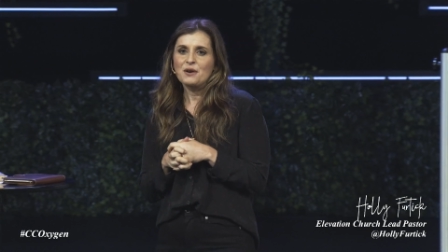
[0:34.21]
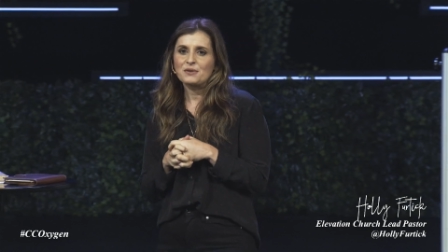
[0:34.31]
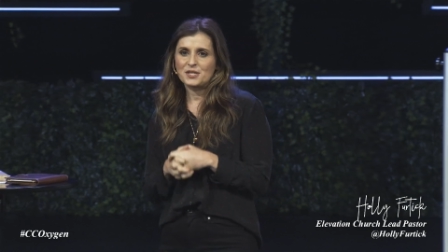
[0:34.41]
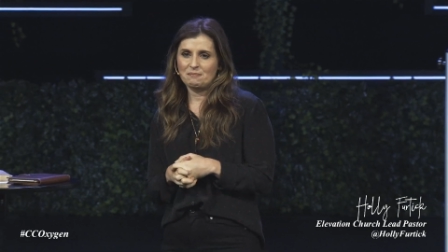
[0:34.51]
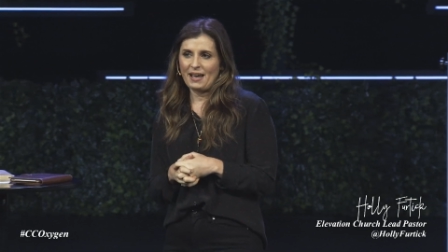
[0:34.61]

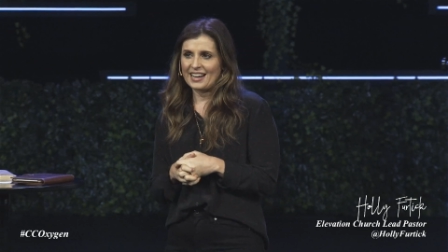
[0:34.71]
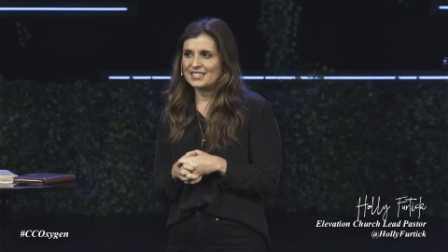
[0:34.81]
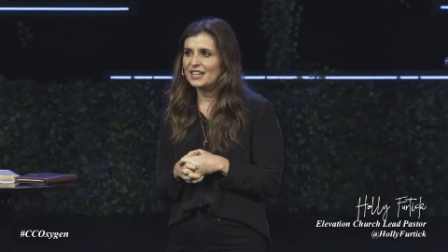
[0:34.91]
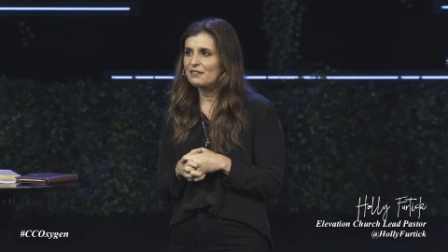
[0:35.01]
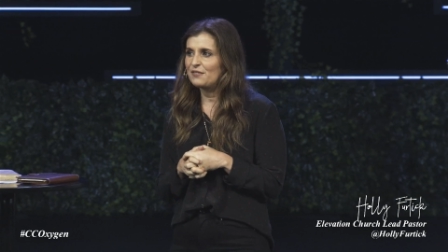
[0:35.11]

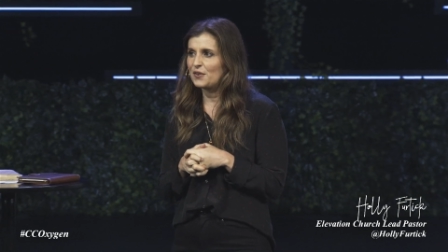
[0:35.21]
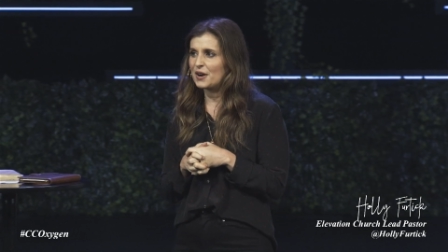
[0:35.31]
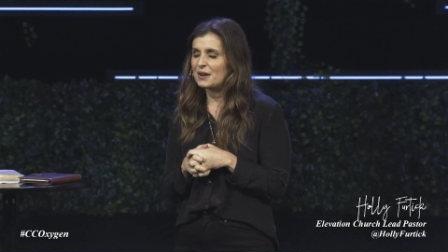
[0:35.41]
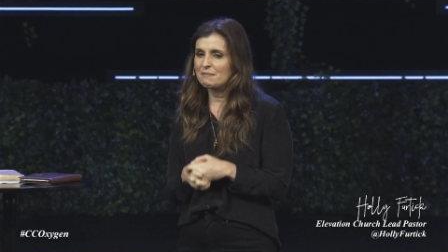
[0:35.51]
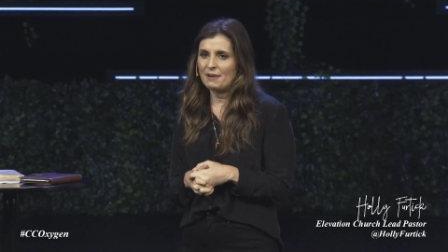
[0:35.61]
respect
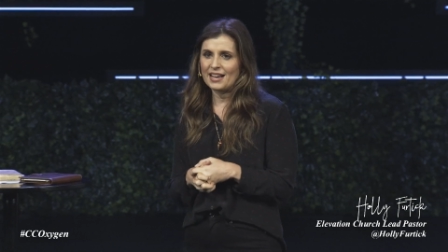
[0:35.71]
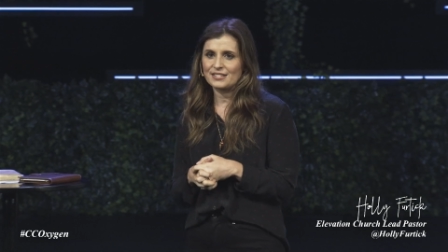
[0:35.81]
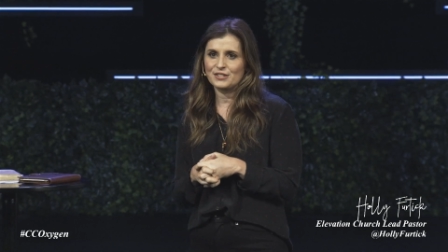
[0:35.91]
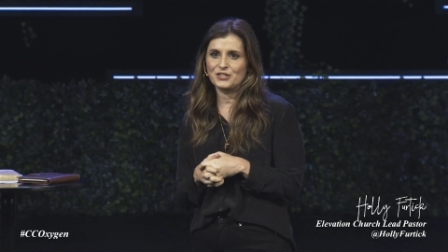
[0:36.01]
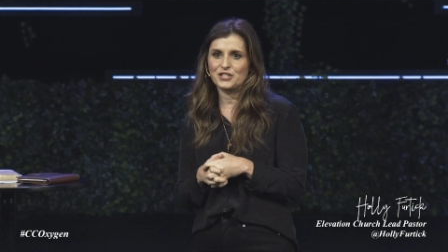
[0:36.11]
for
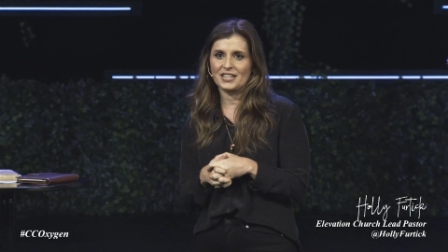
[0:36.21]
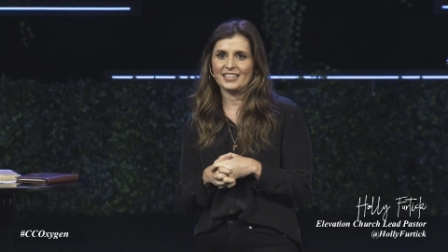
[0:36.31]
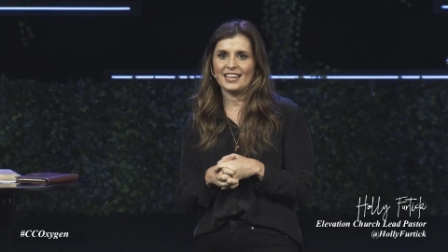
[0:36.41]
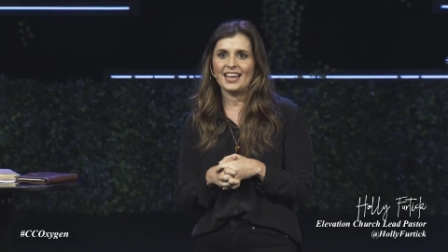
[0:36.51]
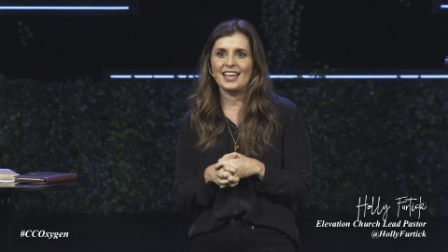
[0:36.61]
Pastor
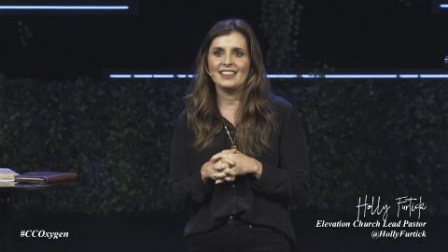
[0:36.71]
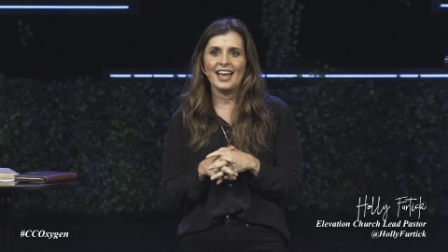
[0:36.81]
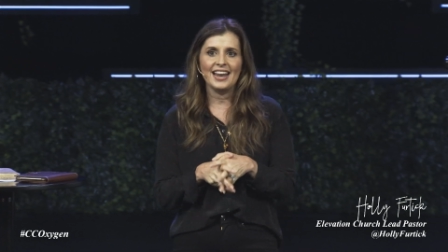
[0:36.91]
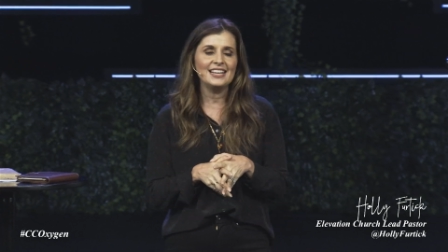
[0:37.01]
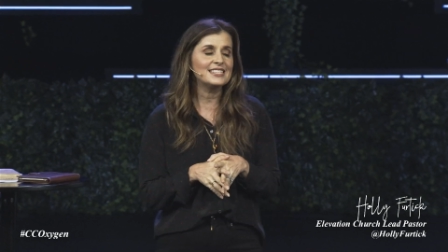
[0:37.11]
Sheila, and
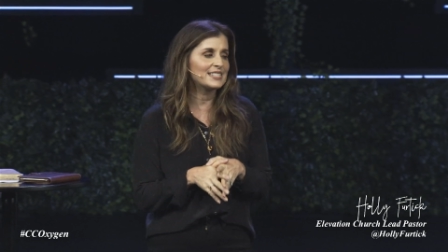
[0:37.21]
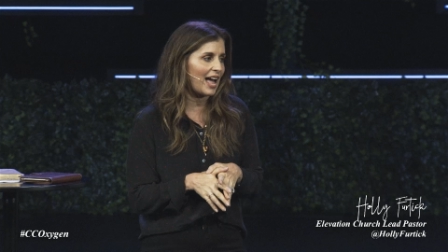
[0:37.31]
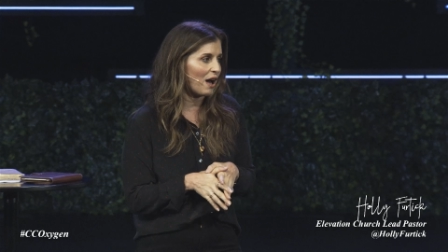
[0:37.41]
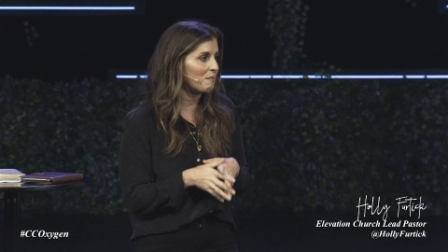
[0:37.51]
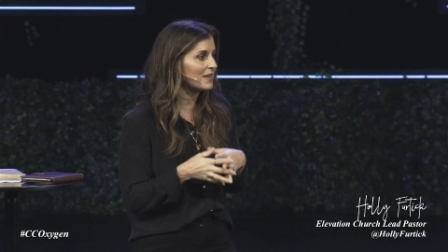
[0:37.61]
that is
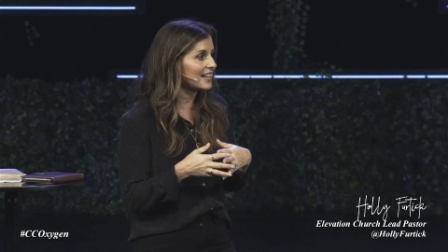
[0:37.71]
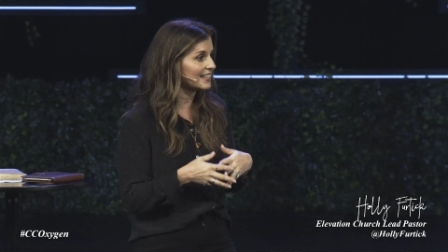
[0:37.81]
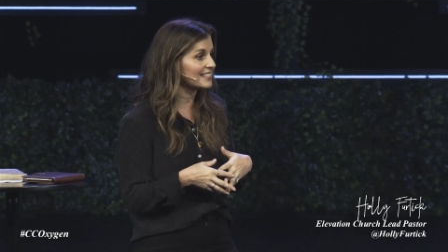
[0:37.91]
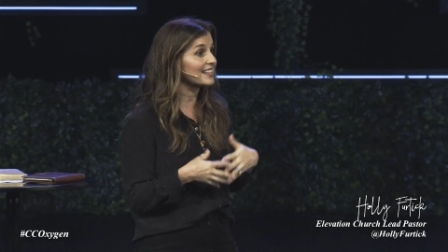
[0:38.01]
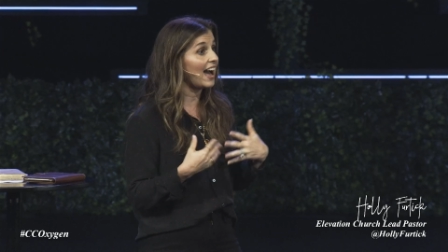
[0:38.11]
now
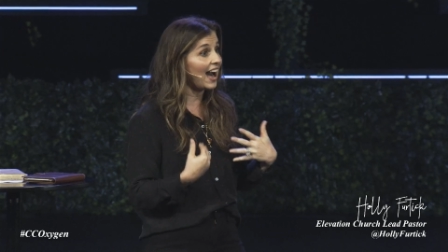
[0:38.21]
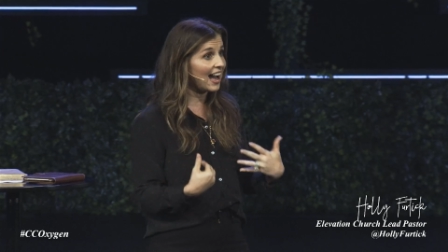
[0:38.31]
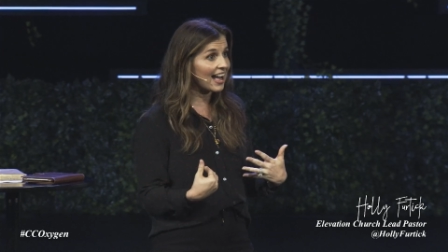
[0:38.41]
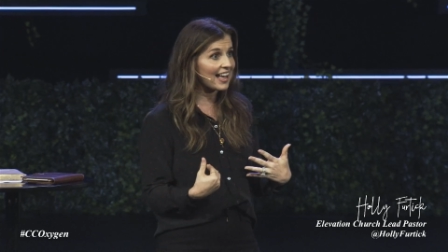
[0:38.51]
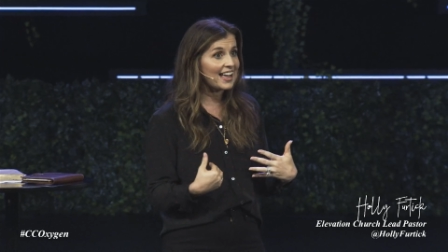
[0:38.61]
because
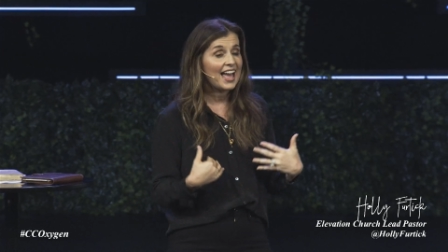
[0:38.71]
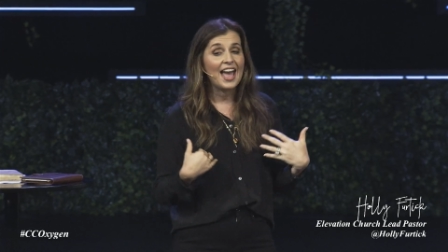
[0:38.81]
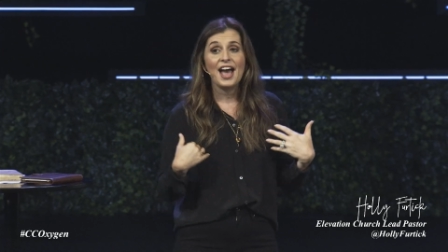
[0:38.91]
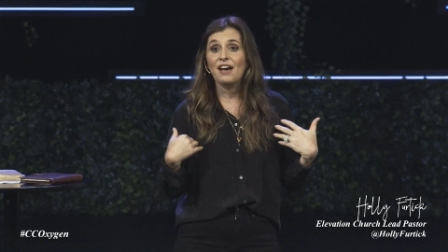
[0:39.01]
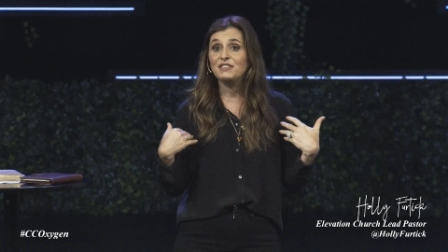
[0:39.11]
I
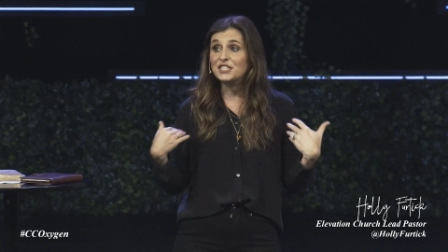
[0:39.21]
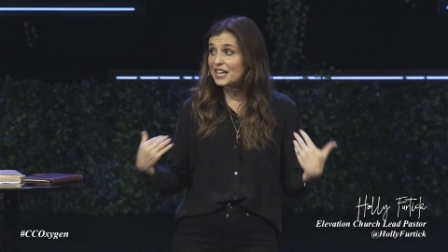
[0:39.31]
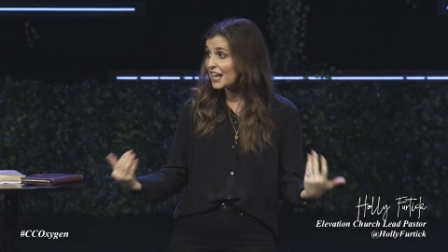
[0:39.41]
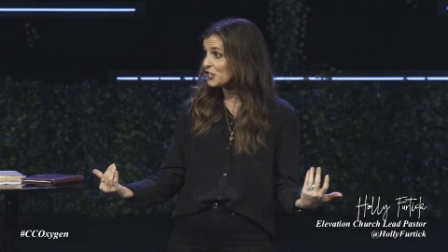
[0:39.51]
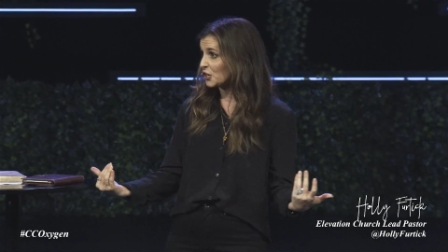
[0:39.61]
have a
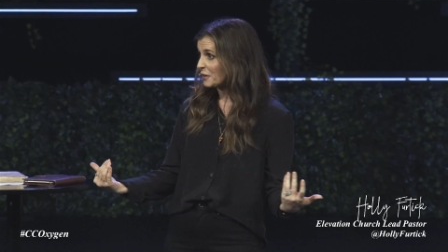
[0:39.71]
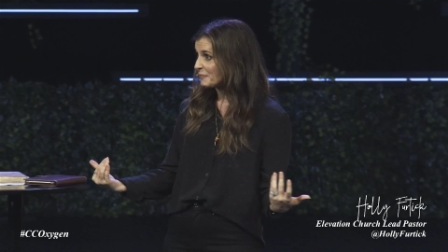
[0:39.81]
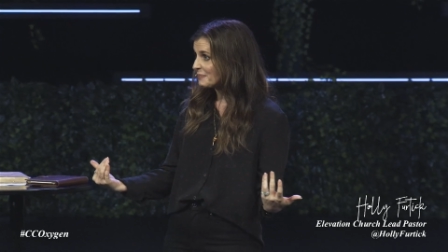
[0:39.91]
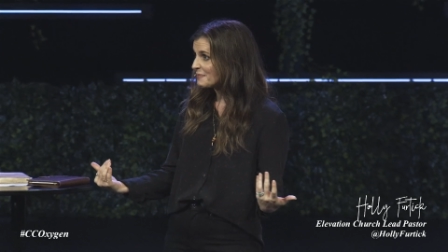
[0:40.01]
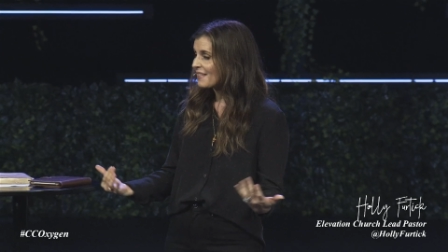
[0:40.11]

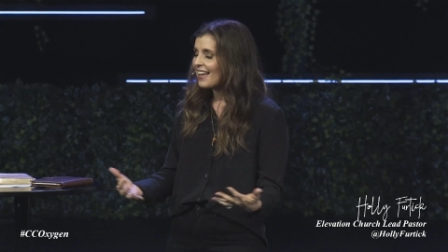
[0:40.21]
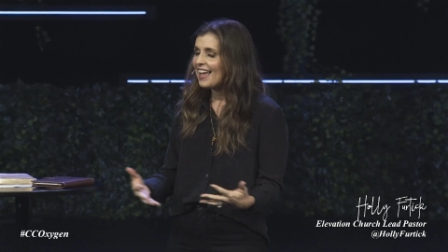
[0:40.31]
teenager.